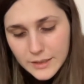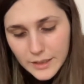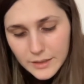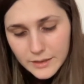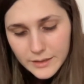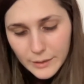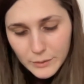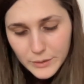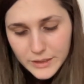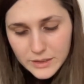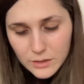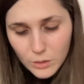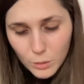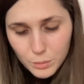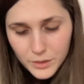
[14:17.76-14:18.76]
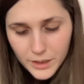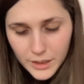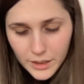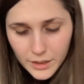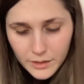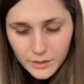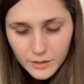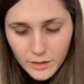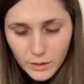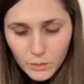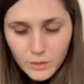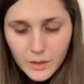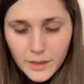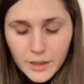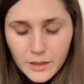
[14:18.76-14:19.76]
There is an opening here,
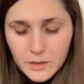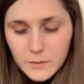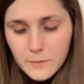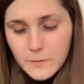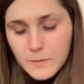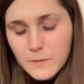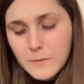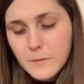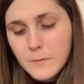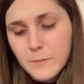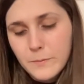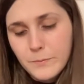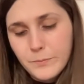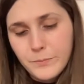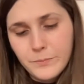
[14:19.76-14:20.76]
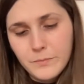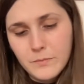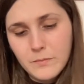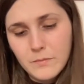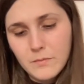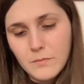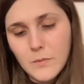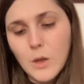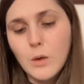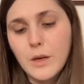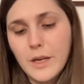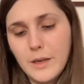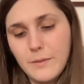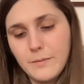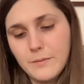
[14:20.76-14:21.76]
okay.
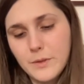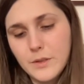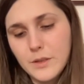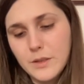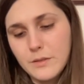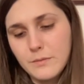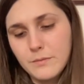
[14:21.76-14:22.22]
Okay, good.